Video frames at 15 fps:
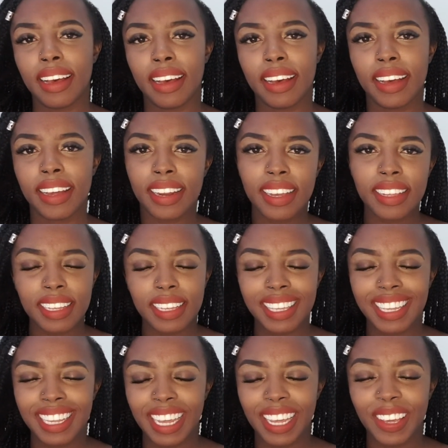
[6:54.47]
Another
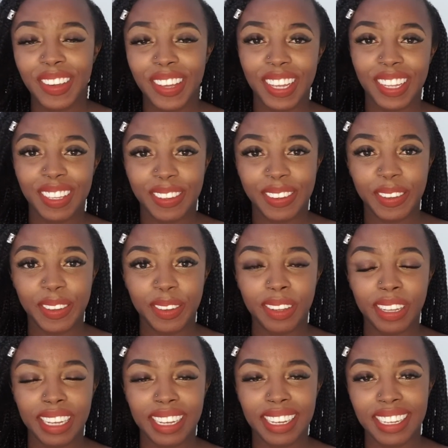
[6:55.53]
thing you can do
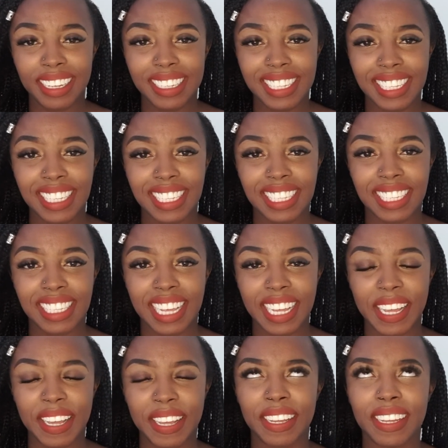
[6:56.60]
is
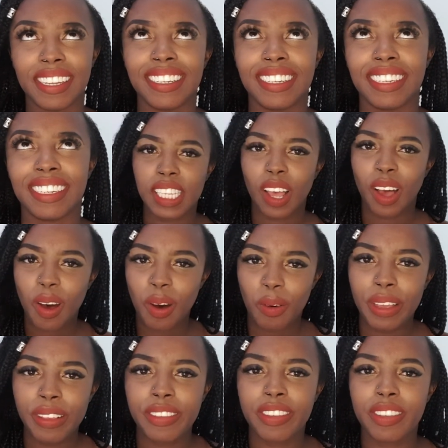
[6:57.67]

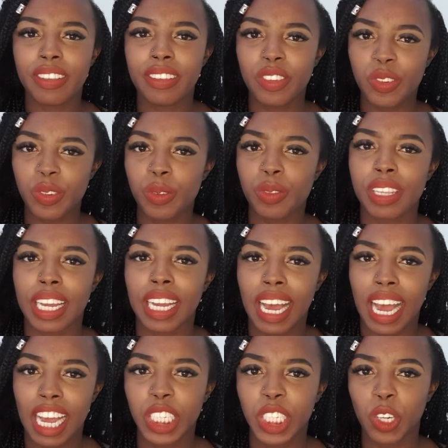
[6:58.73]
always choose the
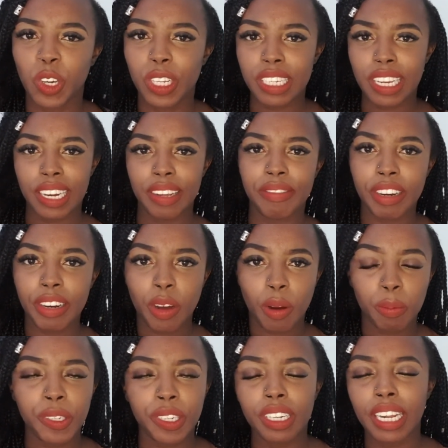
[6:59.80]
cash on delivery
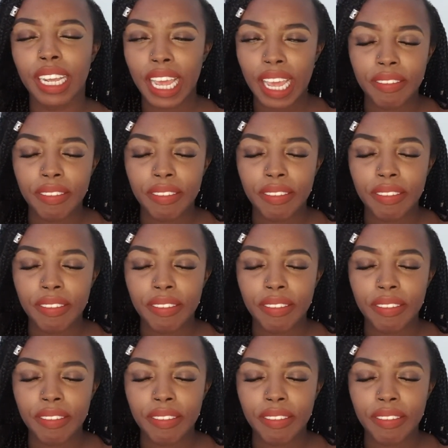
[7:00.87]
option if